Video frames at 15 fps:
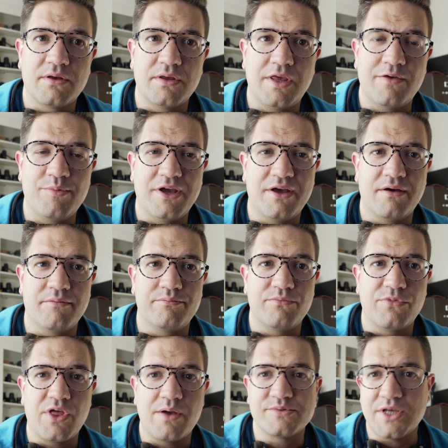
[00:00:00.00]
Give me a
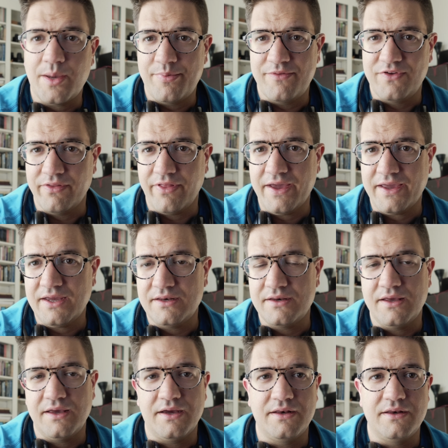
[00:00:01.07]
thumbs up if you like it,
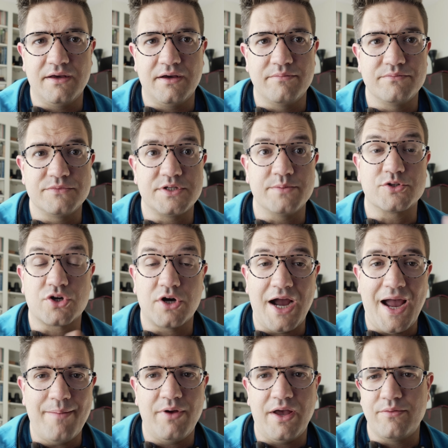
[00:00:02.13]
and
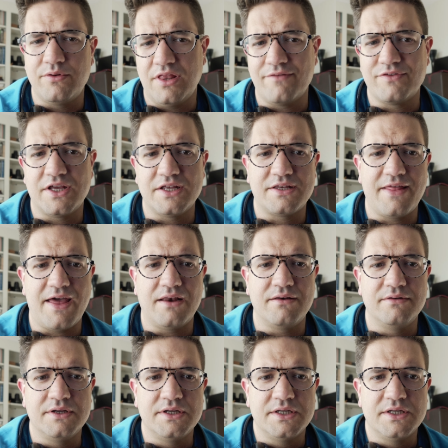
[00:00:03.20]
subscribe. I would love to get to that,